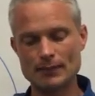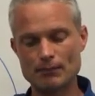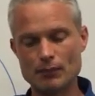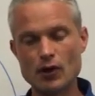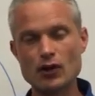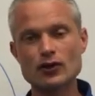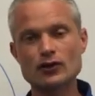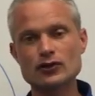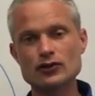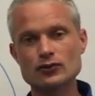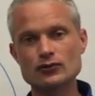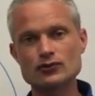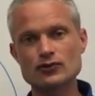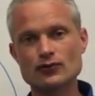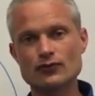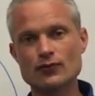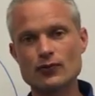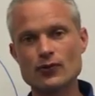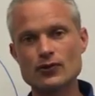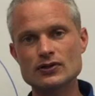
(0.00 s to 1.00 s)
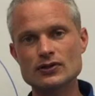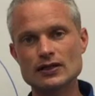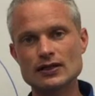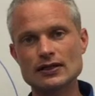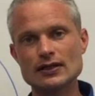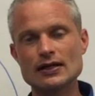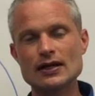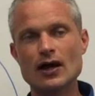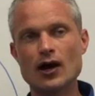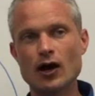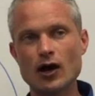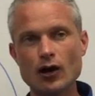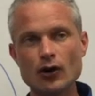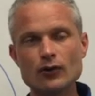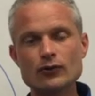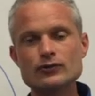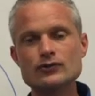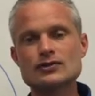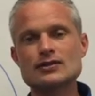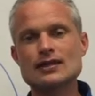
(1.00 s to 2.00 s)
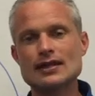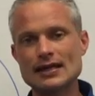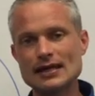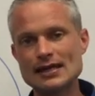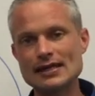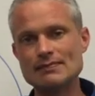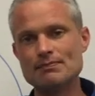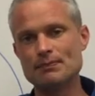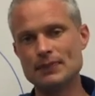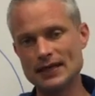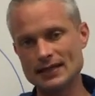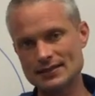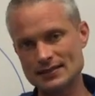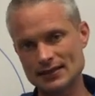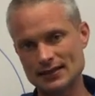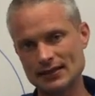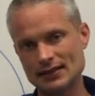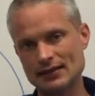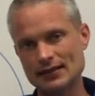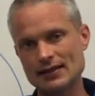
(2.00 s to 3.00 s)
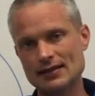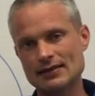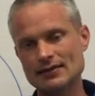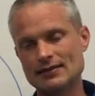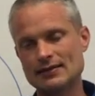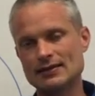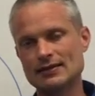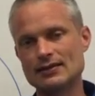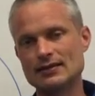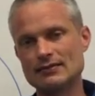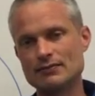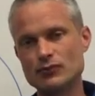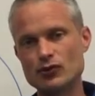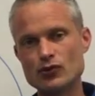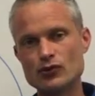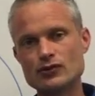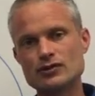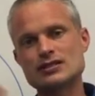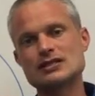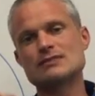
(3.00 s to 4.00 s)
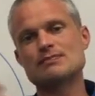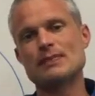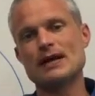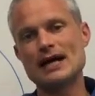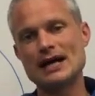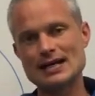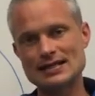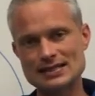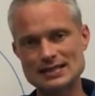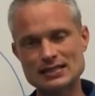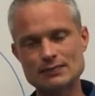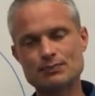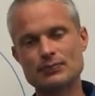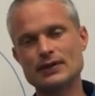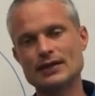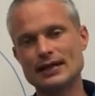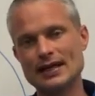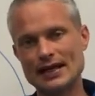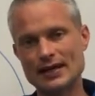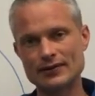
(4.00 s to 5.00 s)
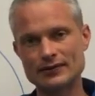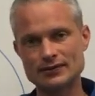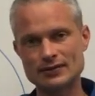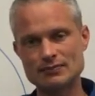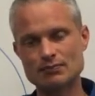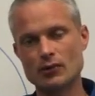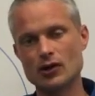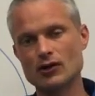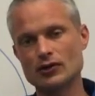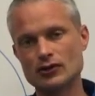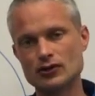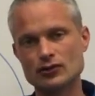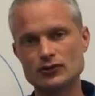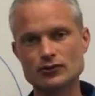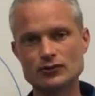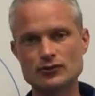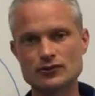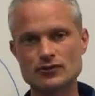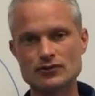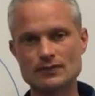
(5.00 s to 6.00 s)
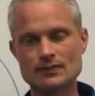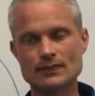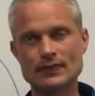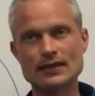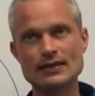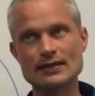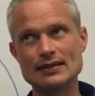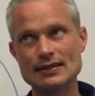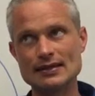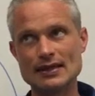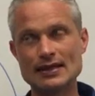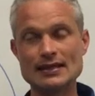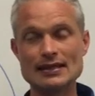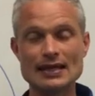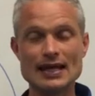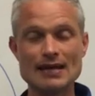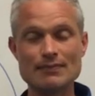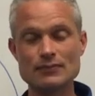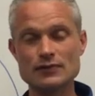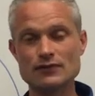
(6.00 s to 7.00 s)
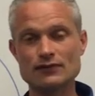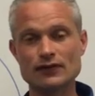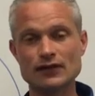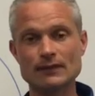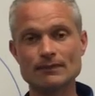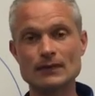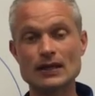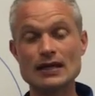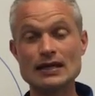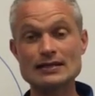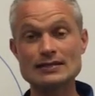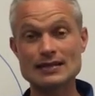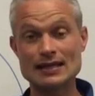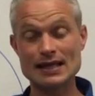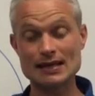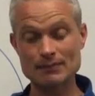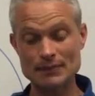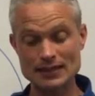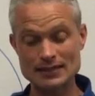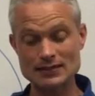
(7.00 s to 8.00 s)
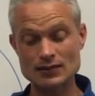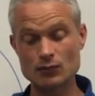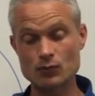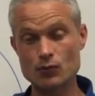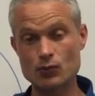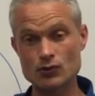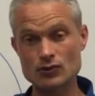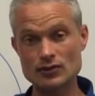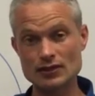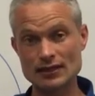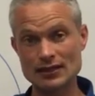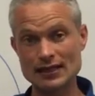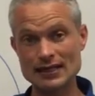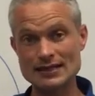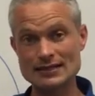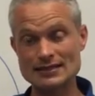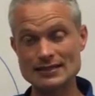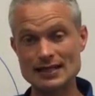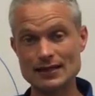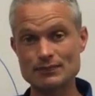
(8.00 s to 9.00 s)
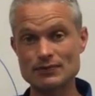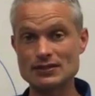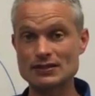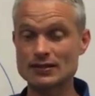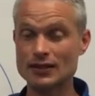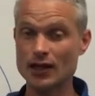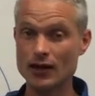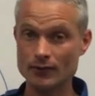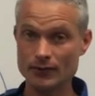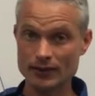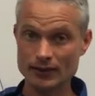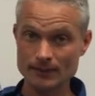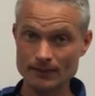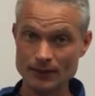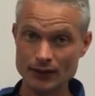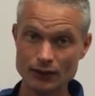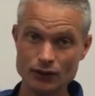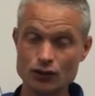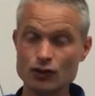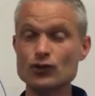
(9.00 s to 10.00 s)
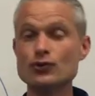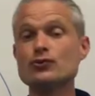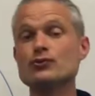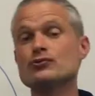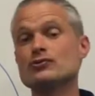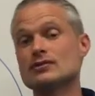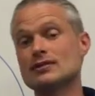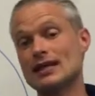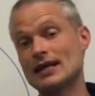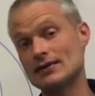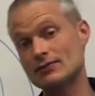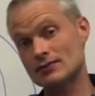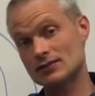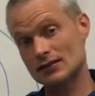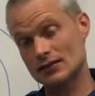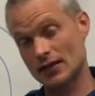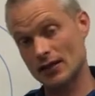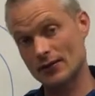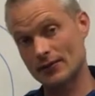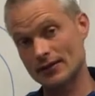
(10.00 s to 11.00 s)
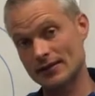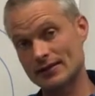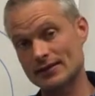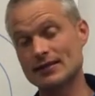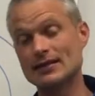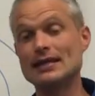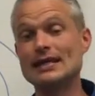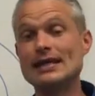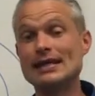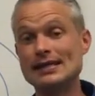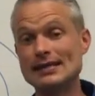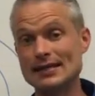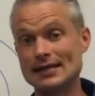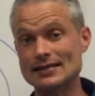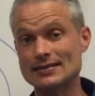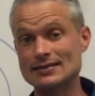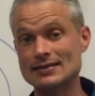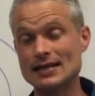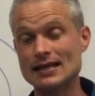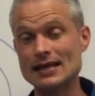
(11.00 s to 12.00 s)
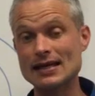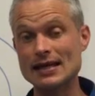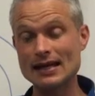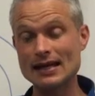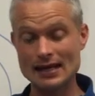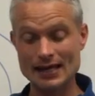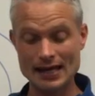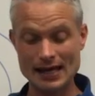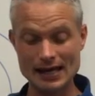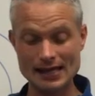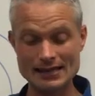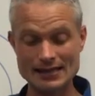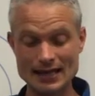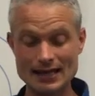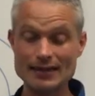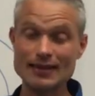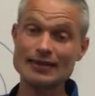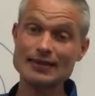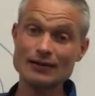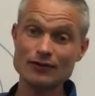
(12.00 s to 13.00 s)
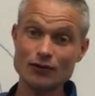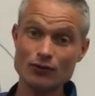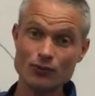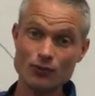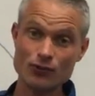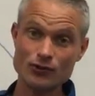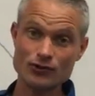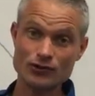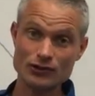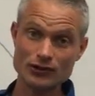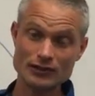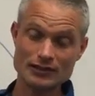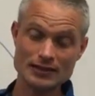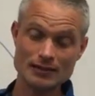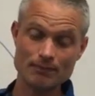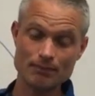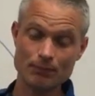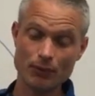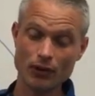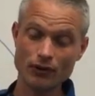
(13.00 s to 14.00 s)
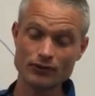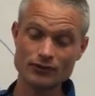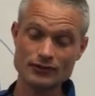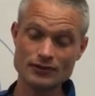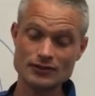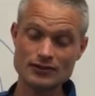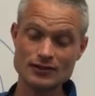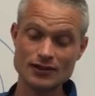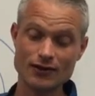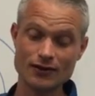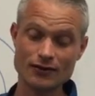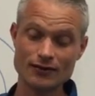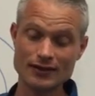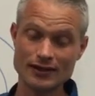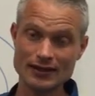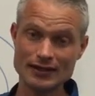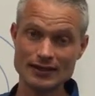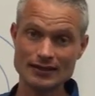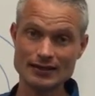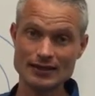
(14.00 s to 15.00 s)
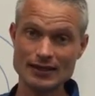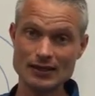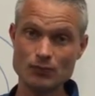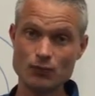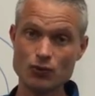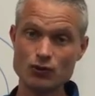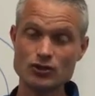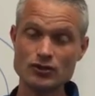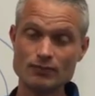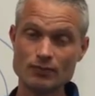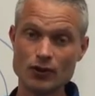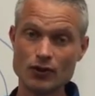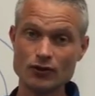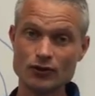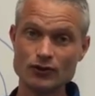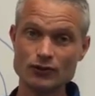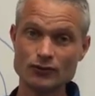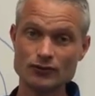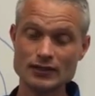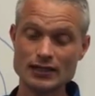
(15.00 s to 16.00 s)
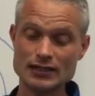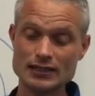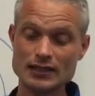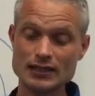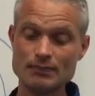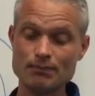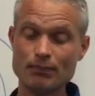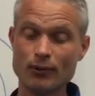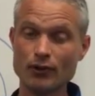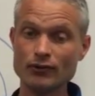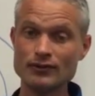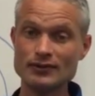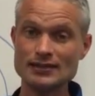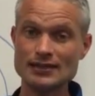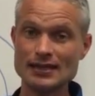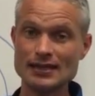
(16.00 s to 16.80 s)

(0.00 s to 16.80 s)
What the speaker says: molecules of water holds the heat better than the more sparse, spread out molecules in the atmosphere. So that means that water heats up slower and cools down slower than air does. And the other thing with water is it bonds. So the water molecules actually bond